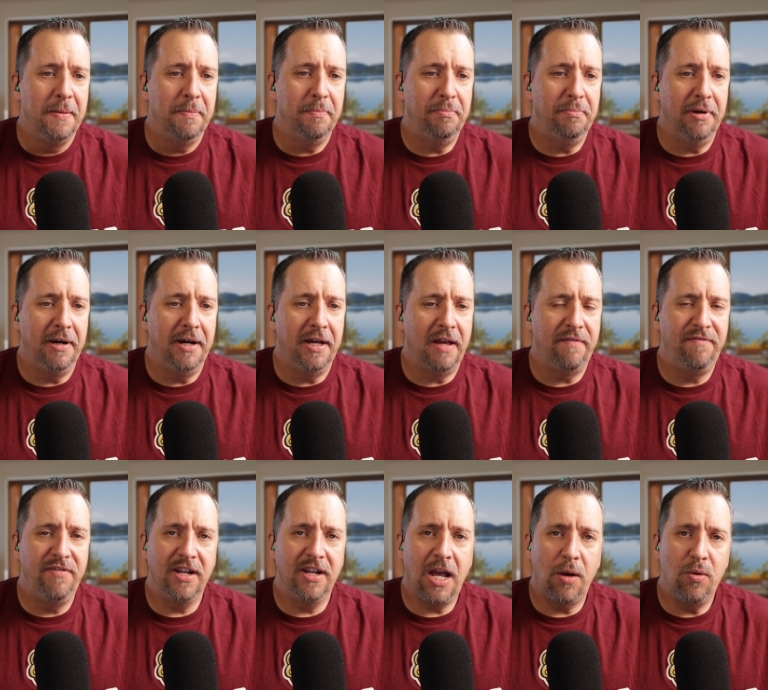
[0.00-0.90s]
But I
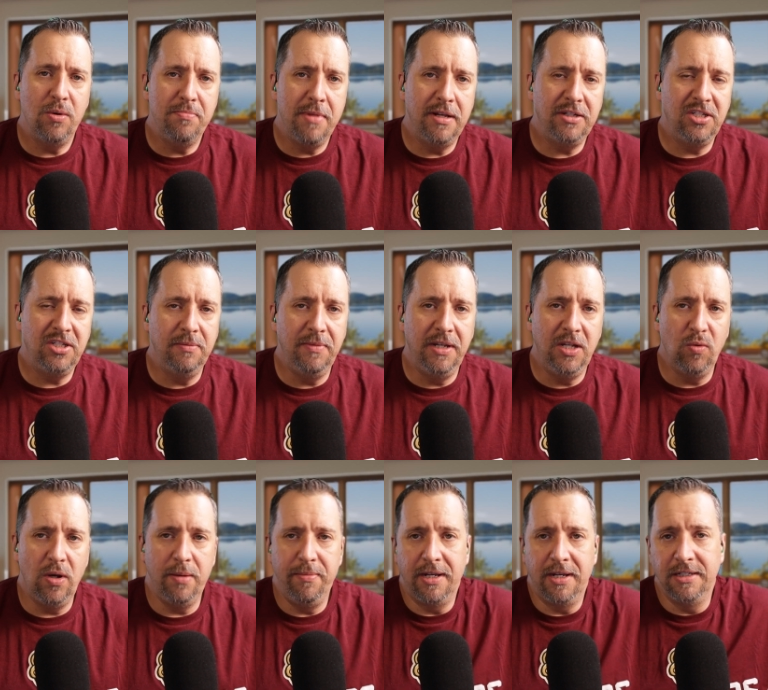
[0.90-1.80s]
figured I would mention them
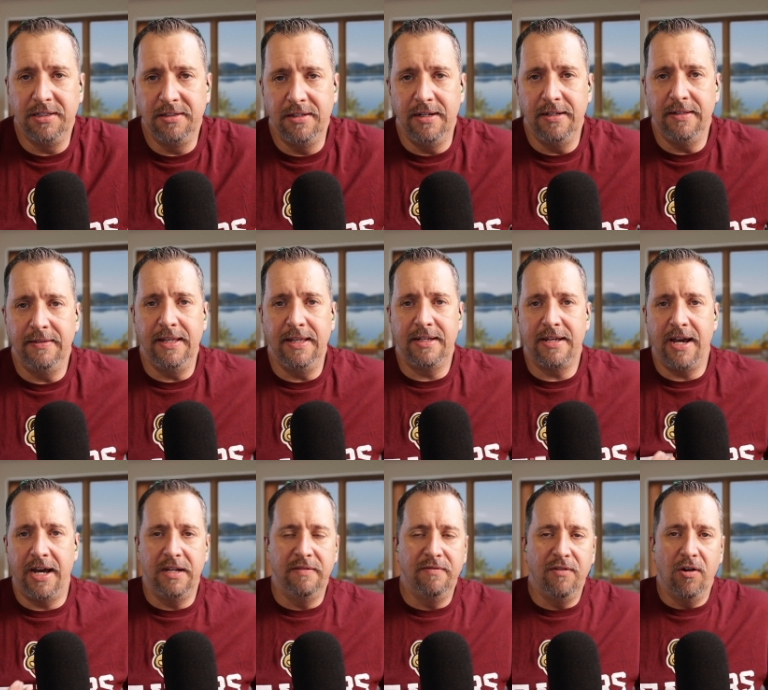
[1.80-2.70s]
anyway because they, they
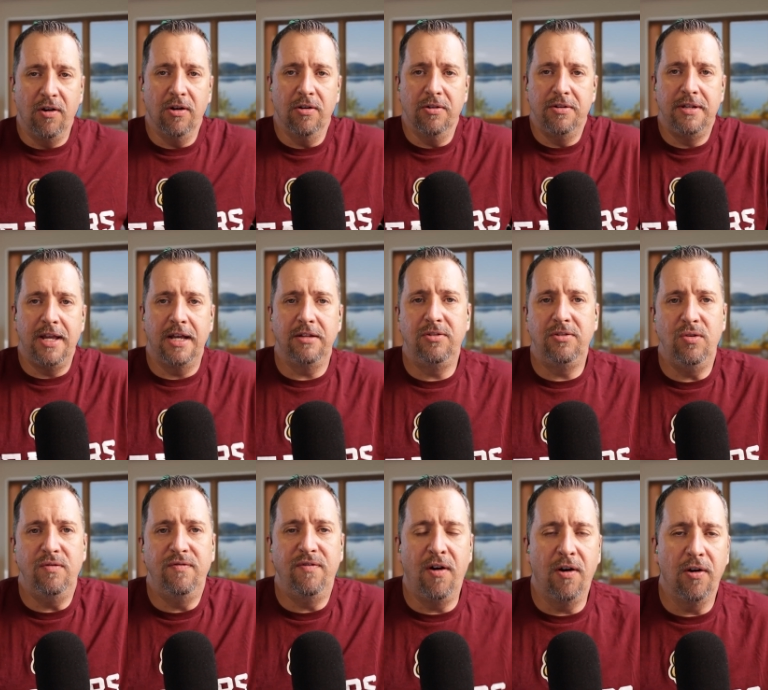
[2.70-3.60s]
kind of are not
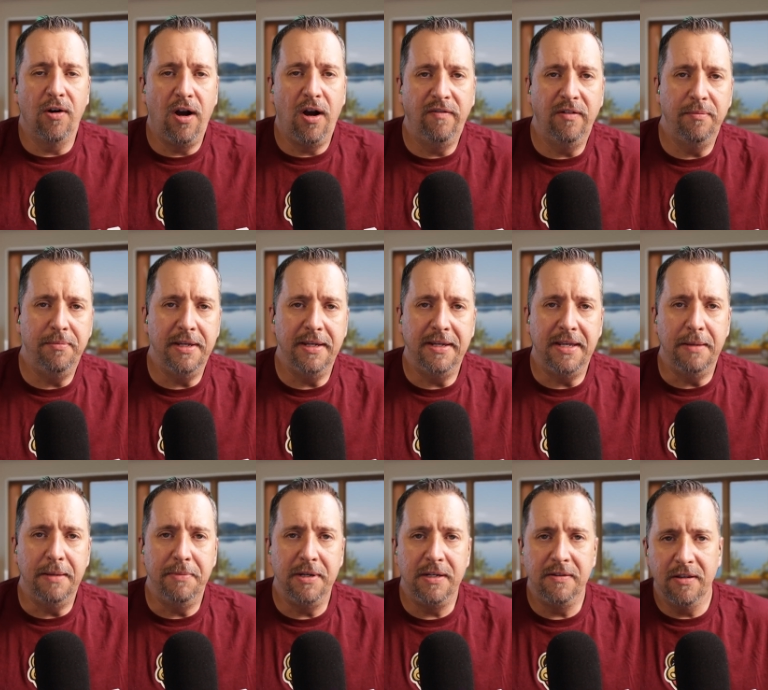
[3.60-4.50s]
too far off of
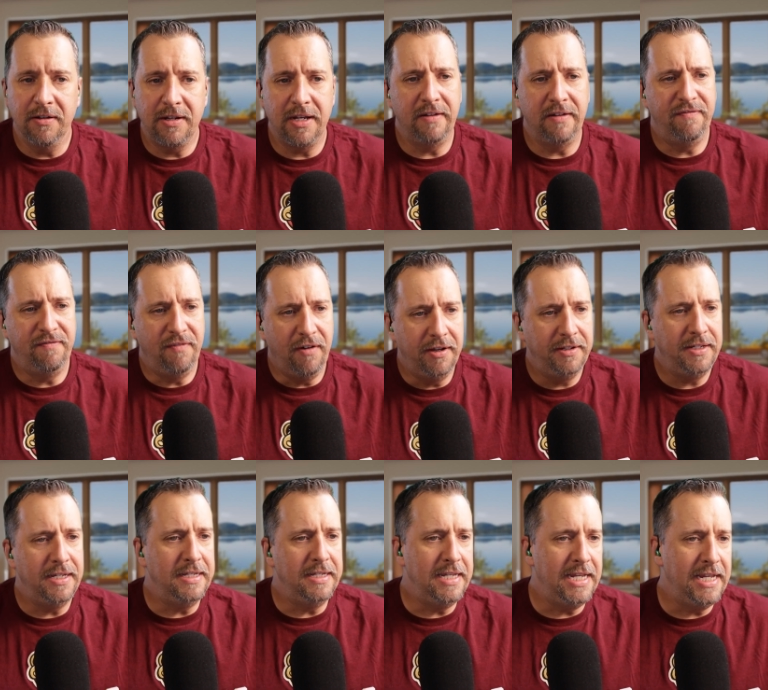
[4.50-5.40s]
beekeeping and they're kind of
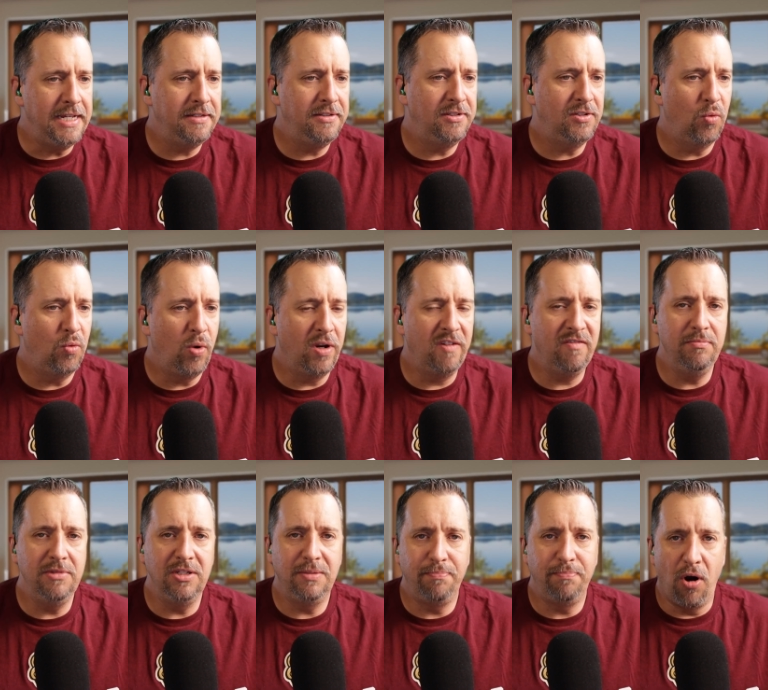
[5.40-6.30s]
fun and neat. So one of
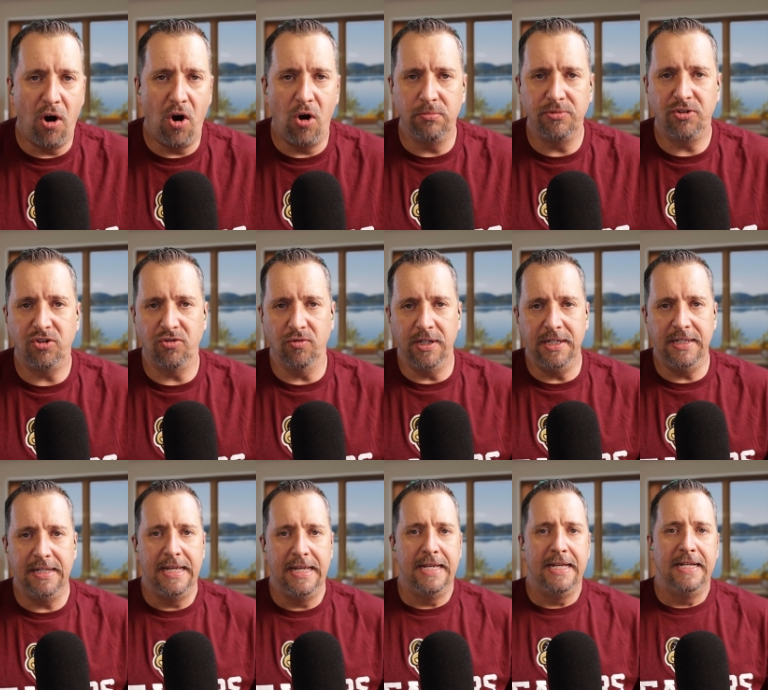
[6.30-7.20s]
them is Palm Street.